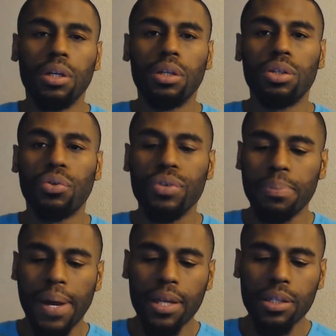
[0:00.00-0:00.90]
your
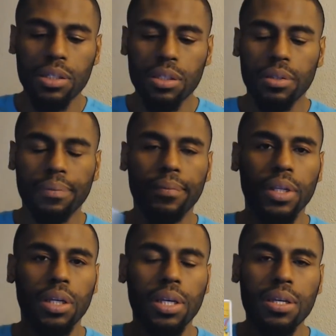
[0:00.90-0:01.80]
response
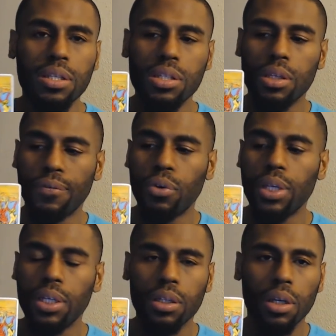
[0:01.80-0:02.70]
is
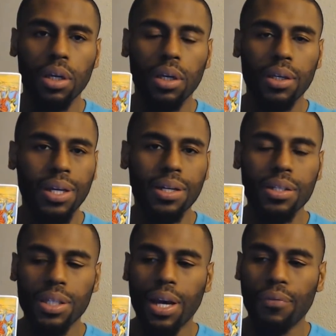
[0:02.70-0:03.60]
avoiding getting
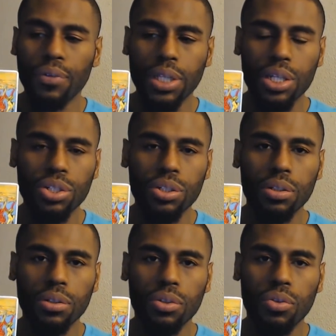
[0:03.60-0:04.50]
into
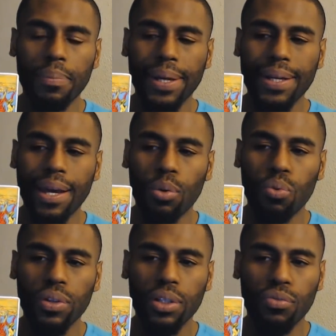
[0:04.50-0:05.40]
confrontation. You may not
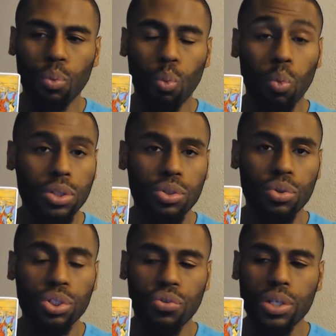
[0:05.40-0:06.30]
really want
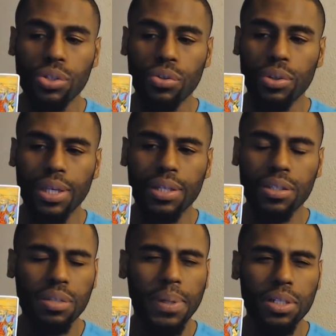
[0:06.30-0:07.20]
to address certain things,
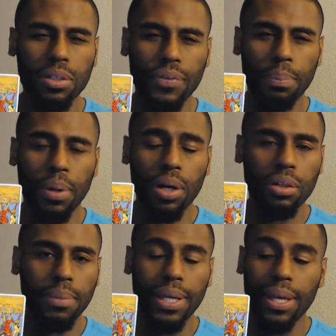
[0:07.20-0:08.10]
especially if your
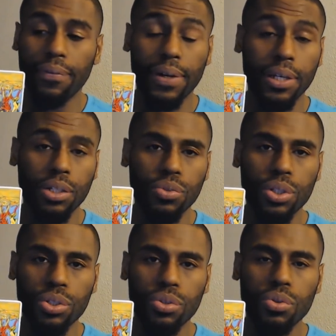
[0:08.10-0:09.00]
partner may have financial
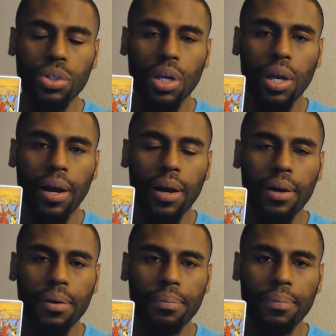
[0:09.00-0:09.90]
issues
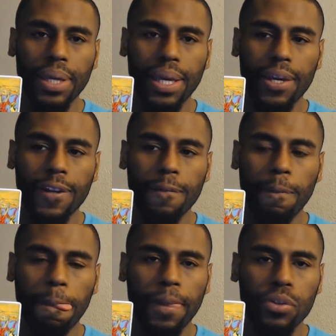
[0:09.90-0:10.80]
and
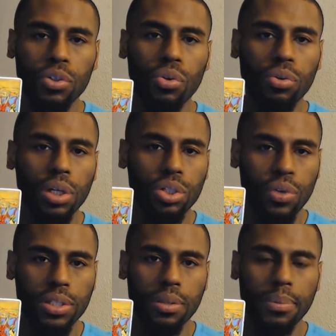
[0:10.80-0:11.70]
you don't
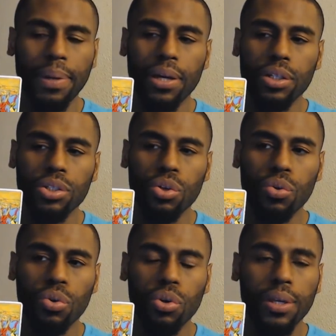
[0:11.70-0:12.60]
address them about it.
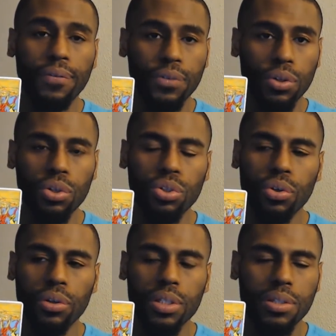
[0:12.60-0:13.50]
Or if you're
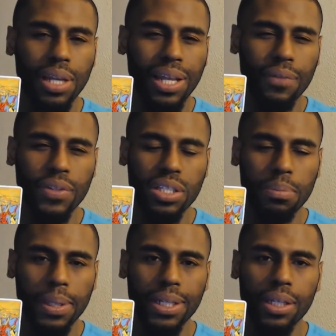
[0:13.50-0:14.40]
doing this, a lot of the
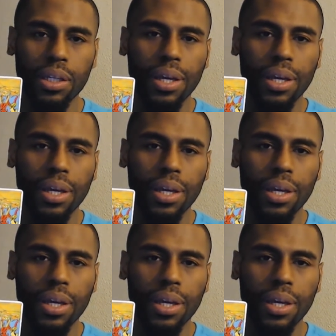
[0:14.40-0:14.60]
spending,